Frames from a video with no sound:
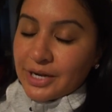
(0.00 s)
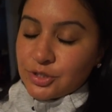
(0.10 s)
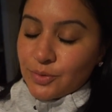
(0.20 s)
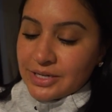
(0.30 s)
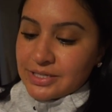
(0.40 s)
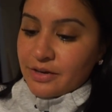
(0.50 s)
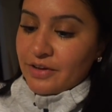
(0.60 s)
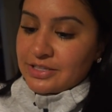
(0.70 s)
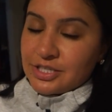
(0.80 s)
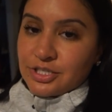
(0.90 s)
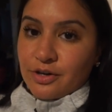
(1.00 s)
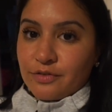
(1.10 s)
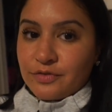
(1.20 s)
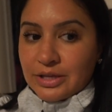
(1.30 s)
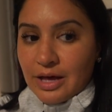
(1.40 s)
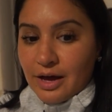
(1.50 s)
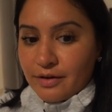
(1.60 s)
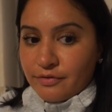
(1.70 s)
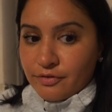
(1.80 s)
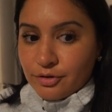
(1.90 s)
But I do want to take advantage of the
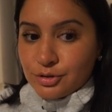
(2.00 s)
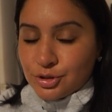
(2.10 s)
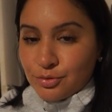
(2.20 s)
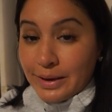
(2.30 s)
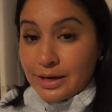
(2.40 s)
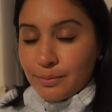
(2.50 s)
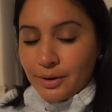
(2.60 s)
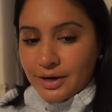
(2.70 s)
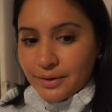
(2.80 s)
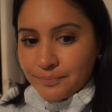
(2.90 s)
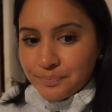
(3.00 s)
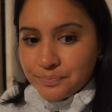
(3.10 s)
live to do makeup on it,